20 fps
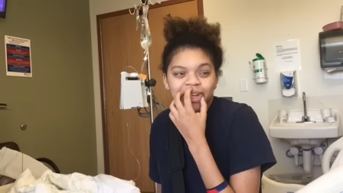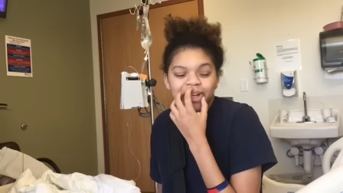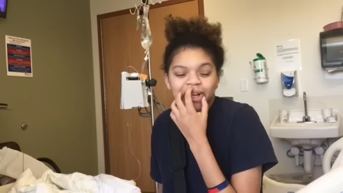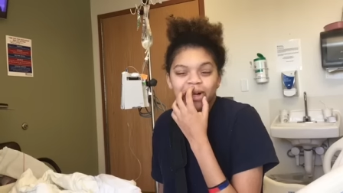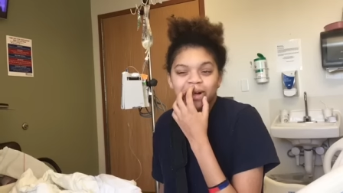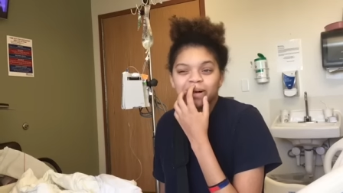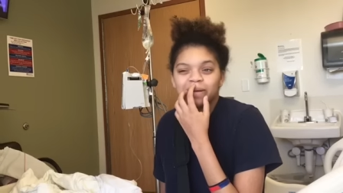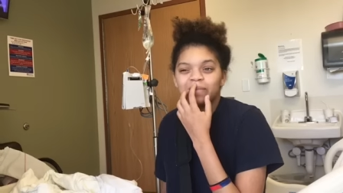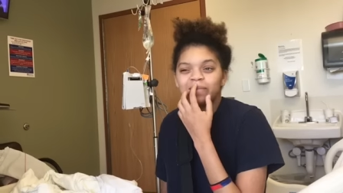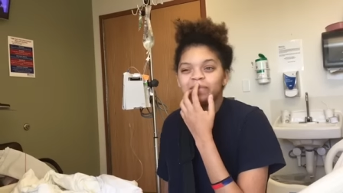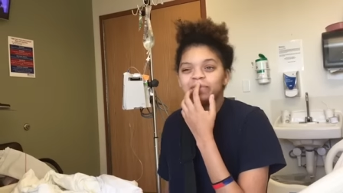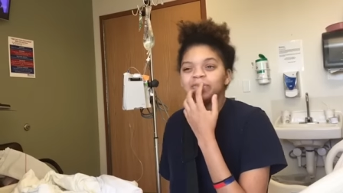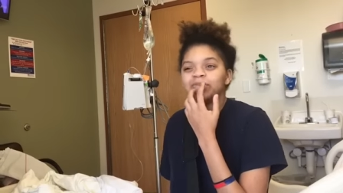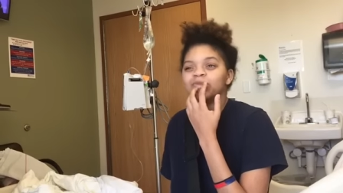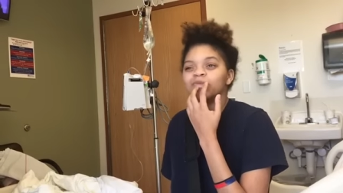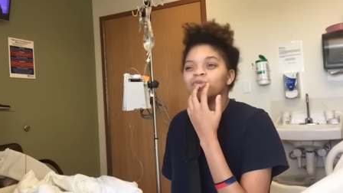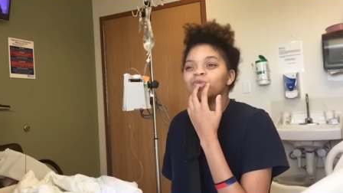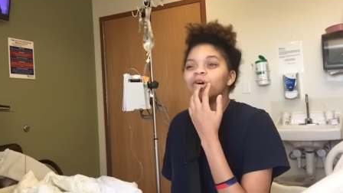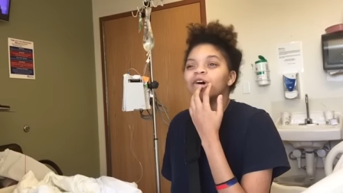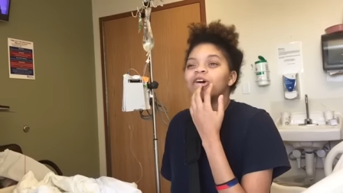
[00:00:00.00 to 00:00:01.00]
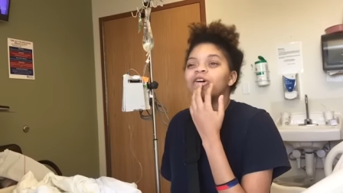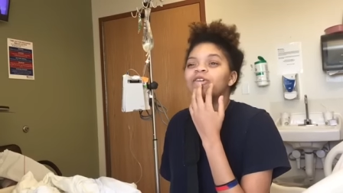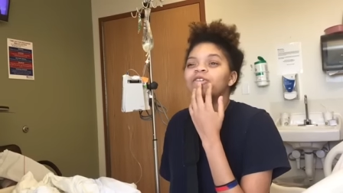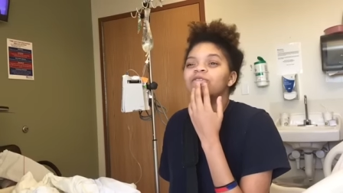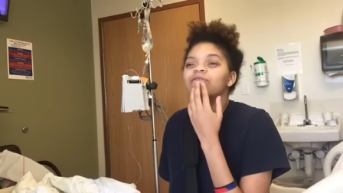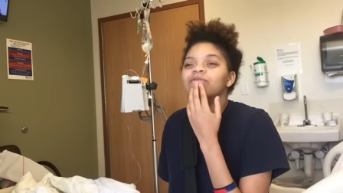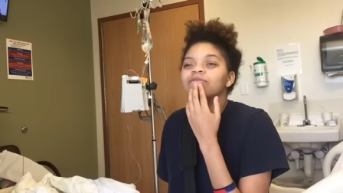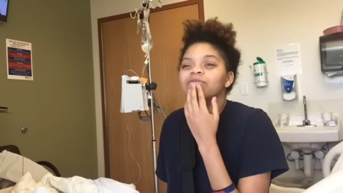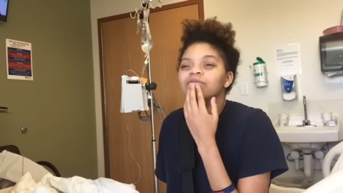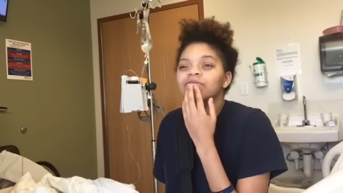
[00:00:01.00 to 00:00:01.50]
um
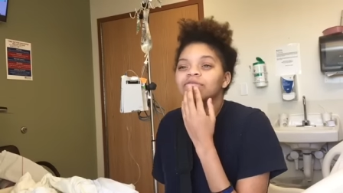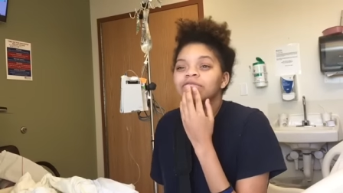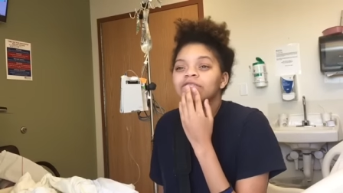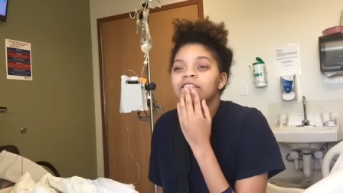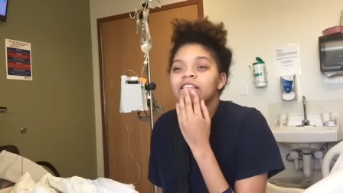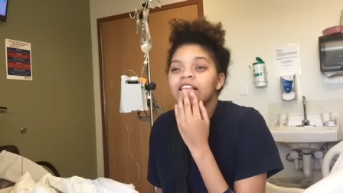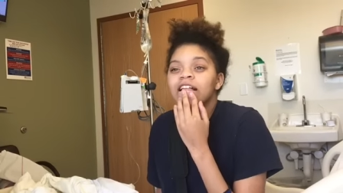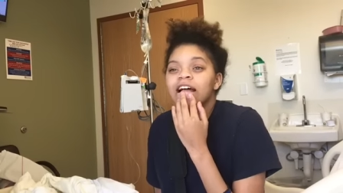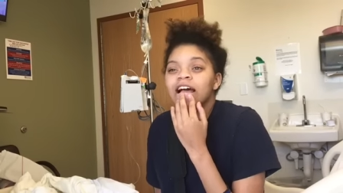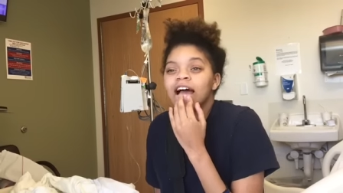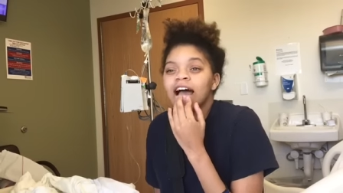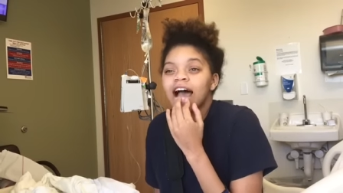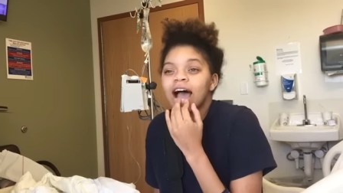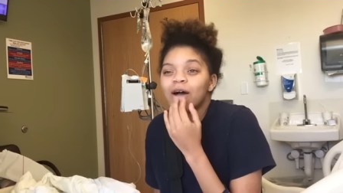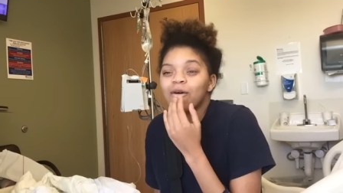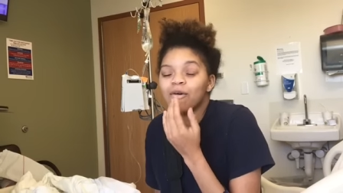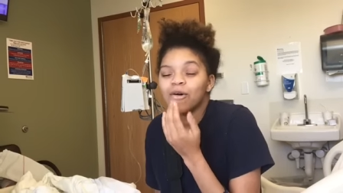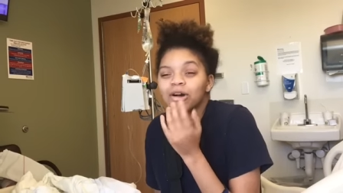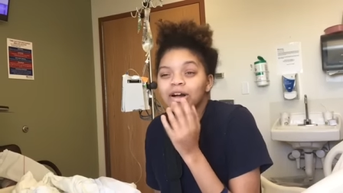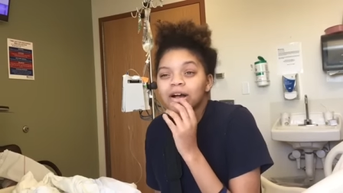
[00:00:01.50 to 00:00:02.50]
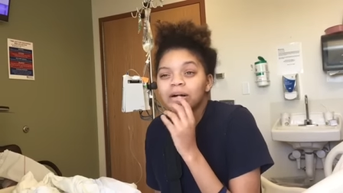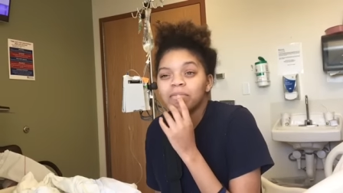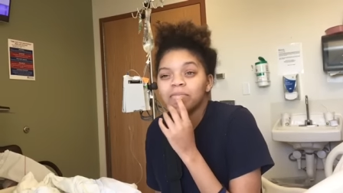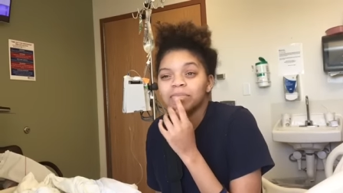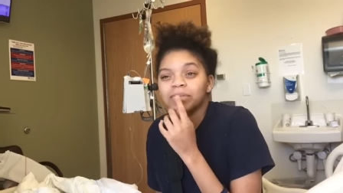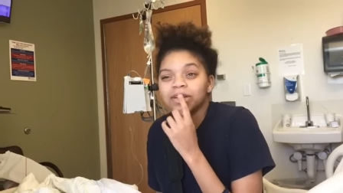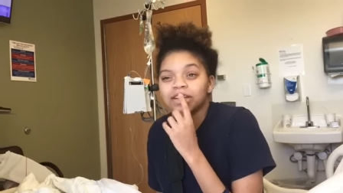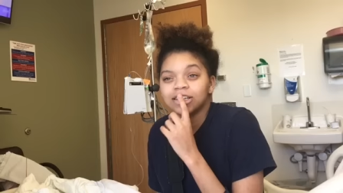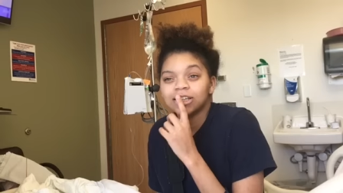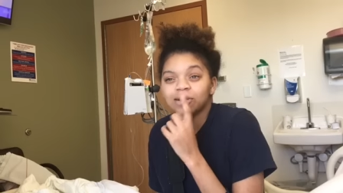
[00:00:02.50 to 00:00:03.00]
well I woke
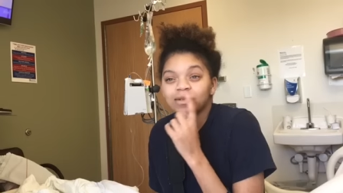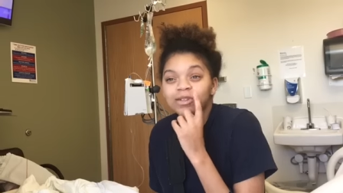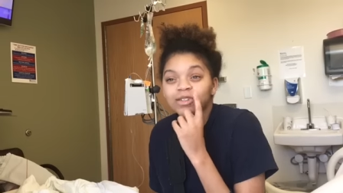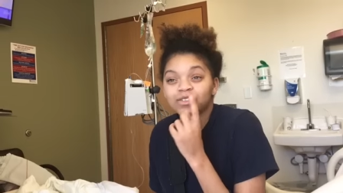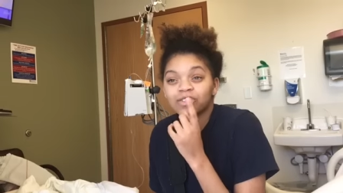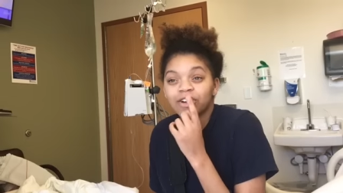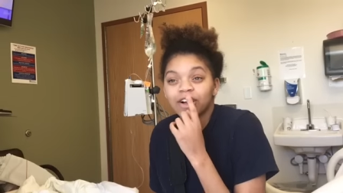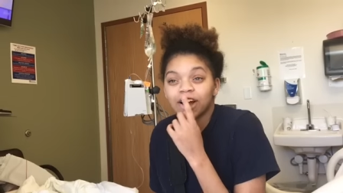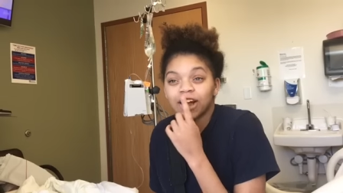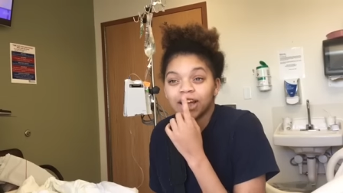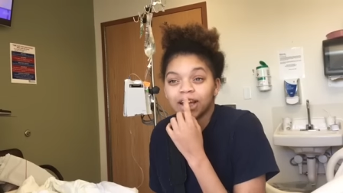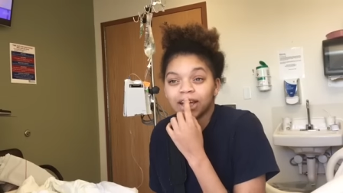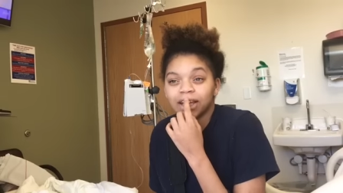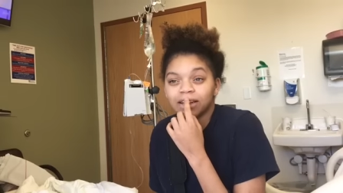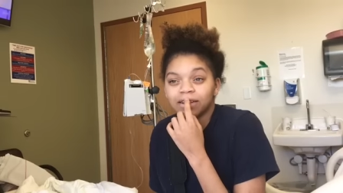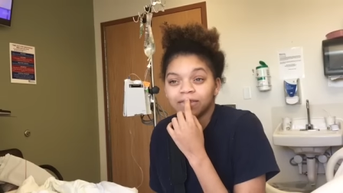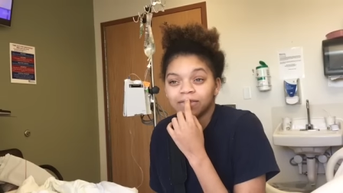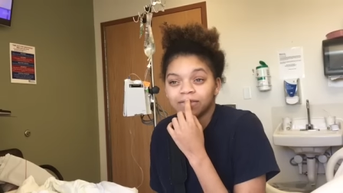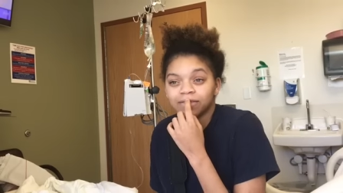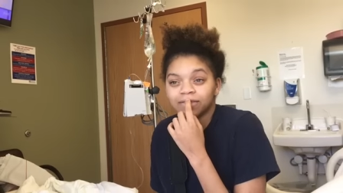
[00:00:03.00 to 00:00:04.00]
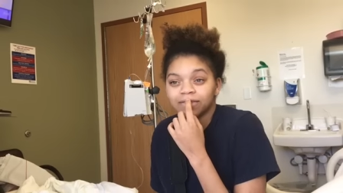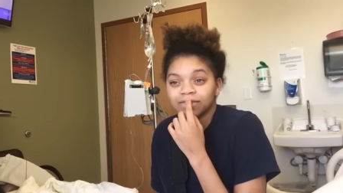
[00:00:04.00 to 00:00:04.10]
up DJ was crying